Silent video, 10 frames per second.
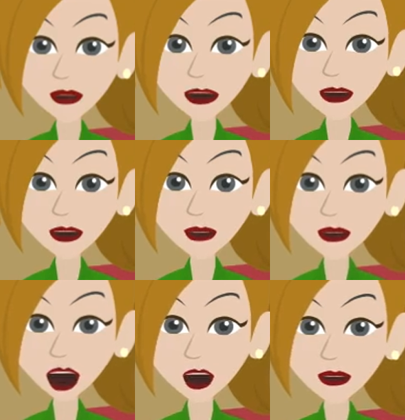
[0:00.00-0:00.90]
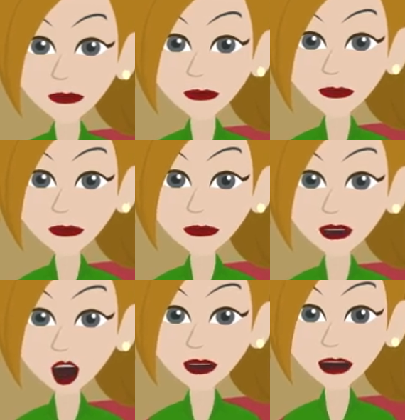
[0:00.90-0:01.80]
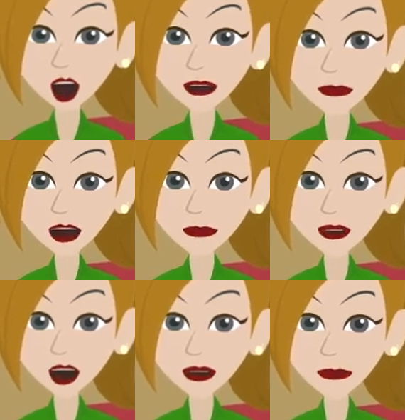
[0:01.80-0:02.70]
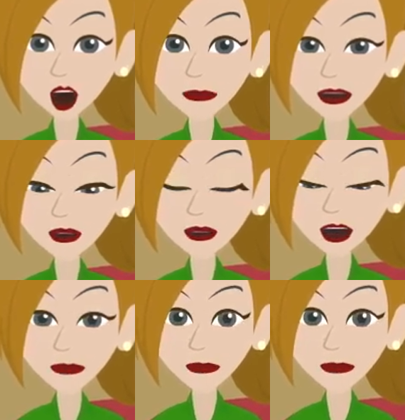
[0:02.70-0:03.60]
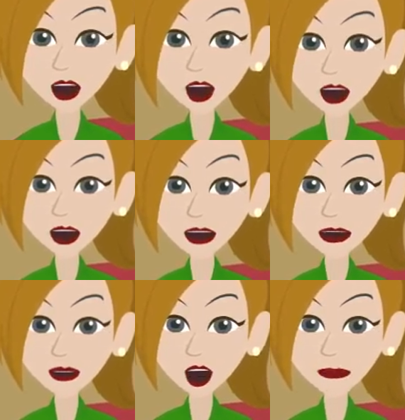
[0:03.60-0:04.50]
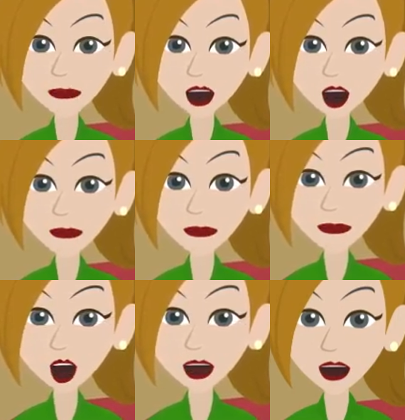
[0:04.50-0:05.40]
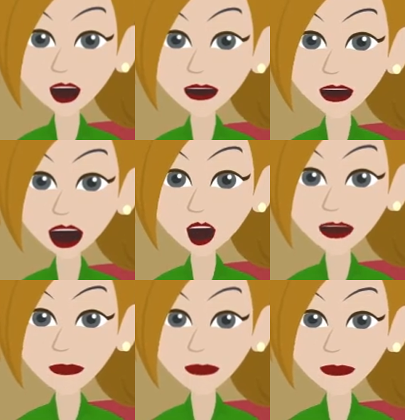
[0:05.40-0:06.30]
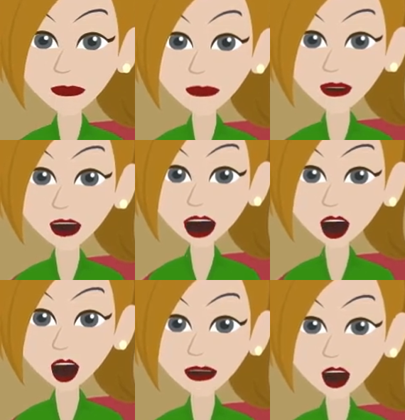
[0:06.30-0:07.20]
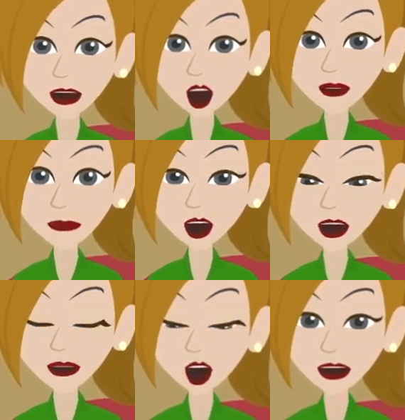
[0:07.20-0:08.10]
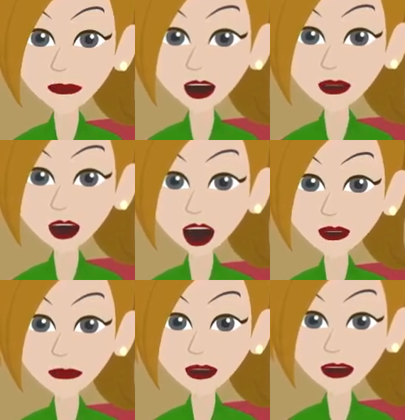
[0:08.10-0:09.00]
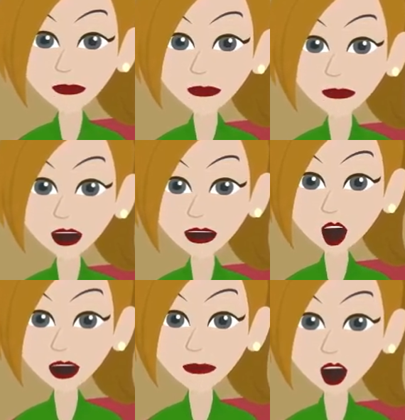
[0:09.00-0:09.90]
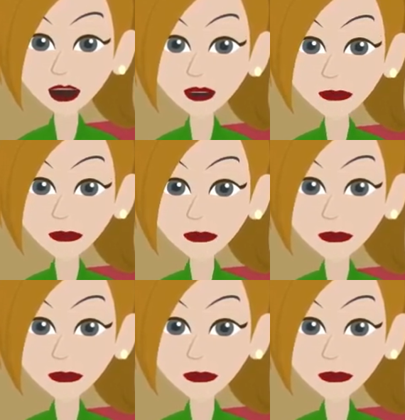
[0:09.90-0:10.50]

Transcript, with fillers: don't have enough money. This is all 68 seconds of maintaining thoughts that, in the same way, the momentum will carry you in the direction that you are pointed.